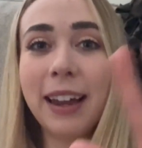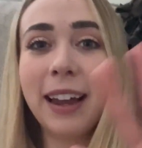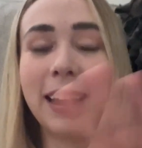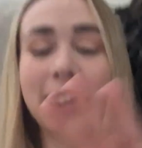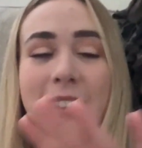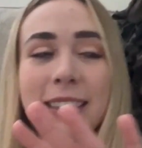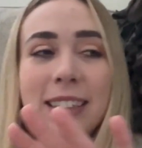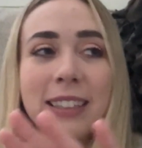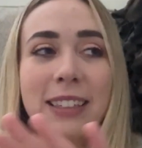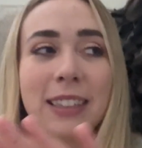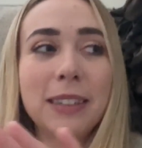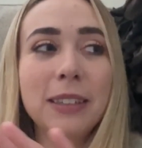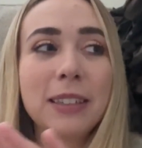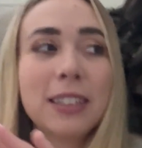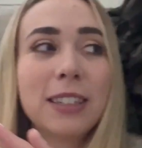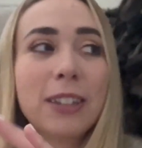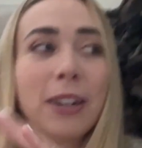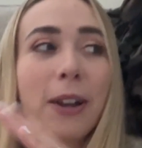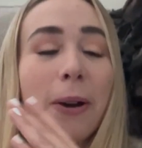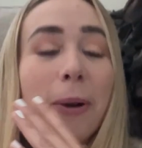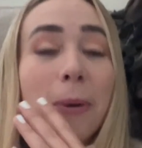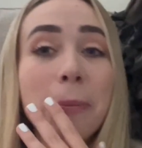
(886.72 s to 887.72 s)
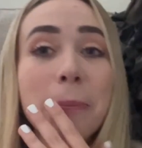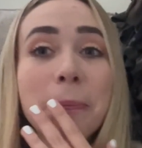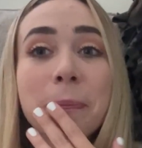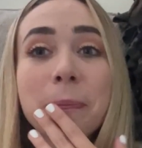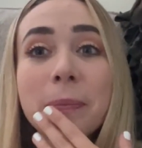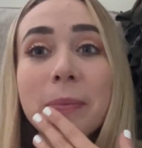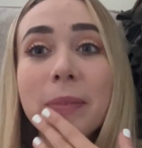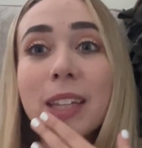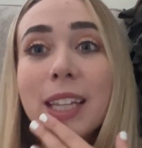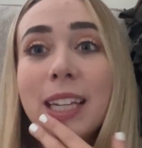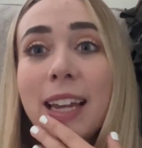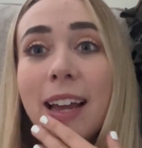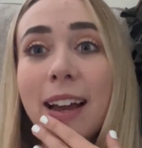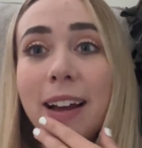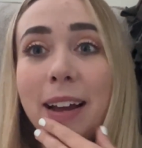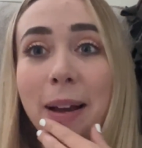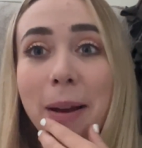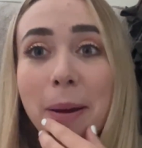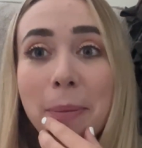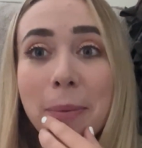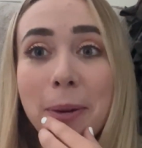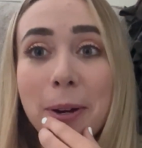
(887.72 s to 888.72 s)
actually. So
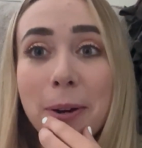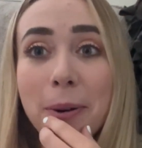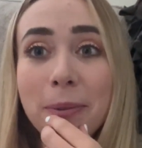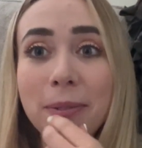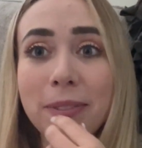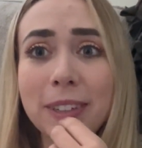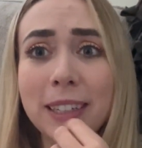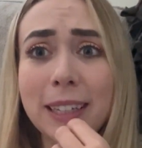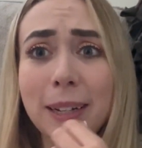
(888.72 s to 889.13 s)
hopefully